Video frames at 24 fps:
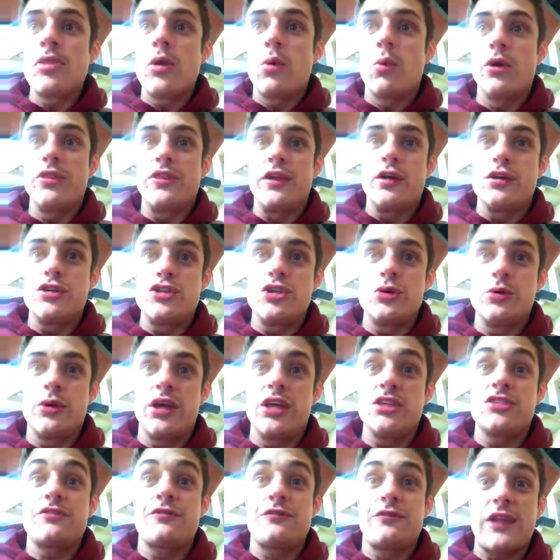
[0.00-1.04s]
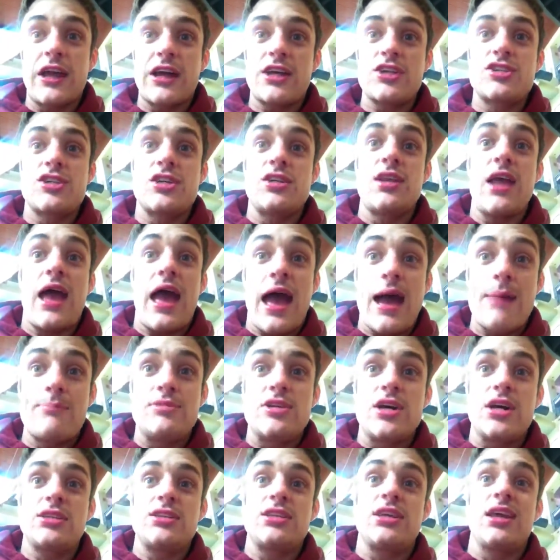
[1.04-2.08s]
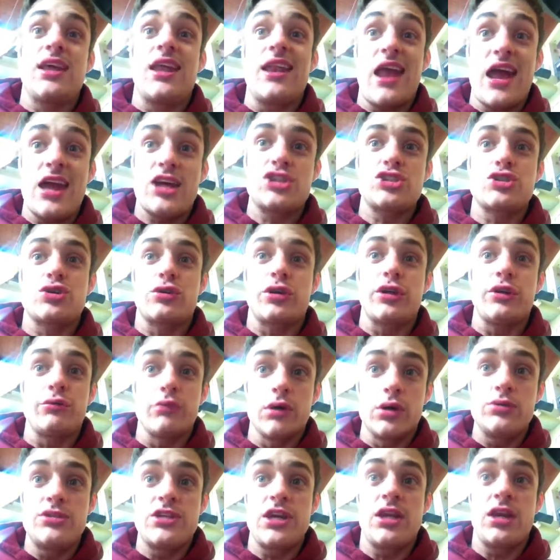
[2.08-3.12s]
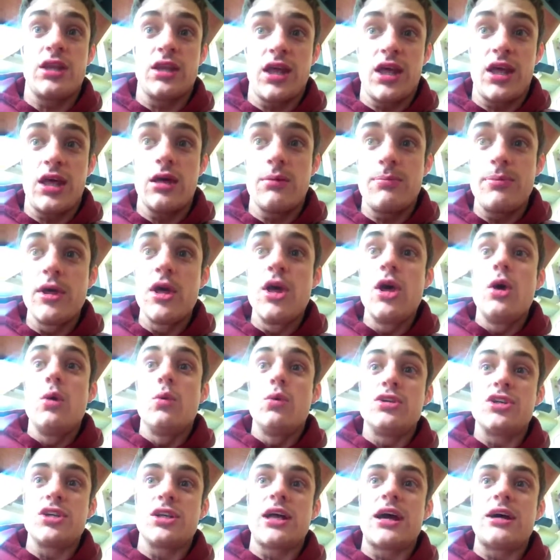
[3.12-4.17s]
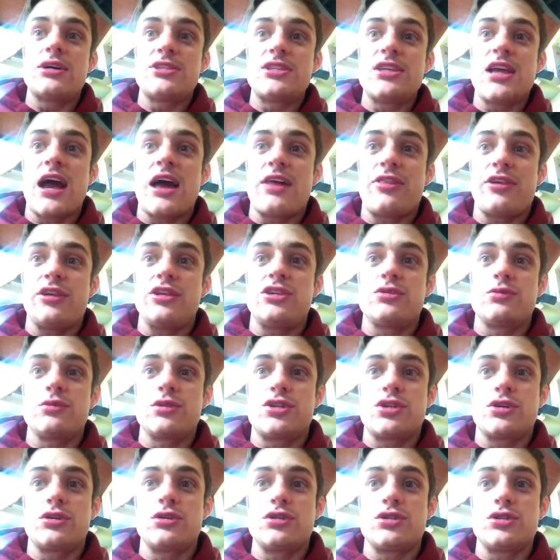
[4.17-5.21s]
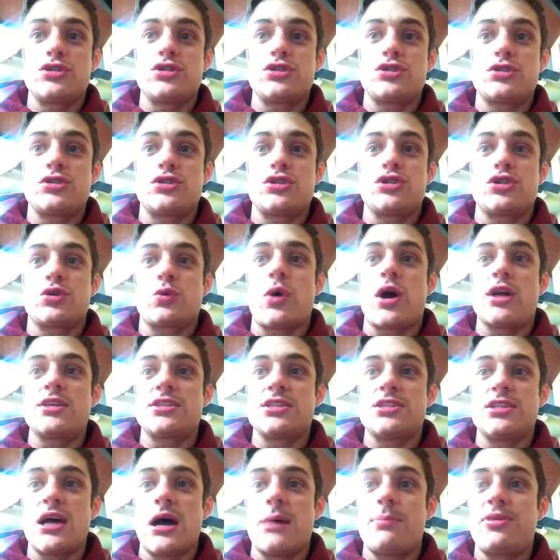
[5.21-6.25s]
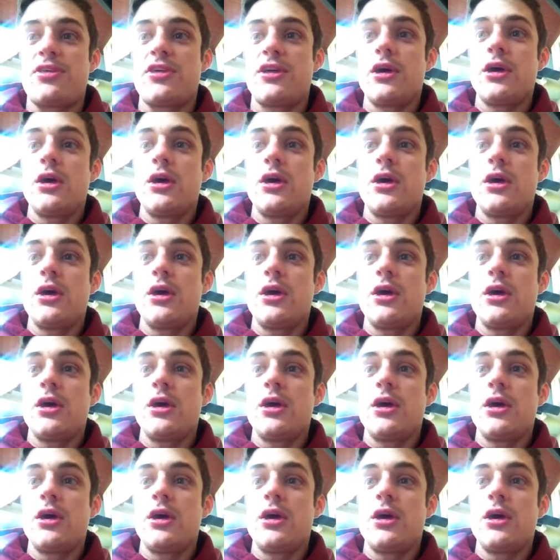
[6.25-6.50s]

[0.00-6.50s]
What they are doing is flexion, abducting, and externally rotating the hip, which allows the athlete to return to squat to depth.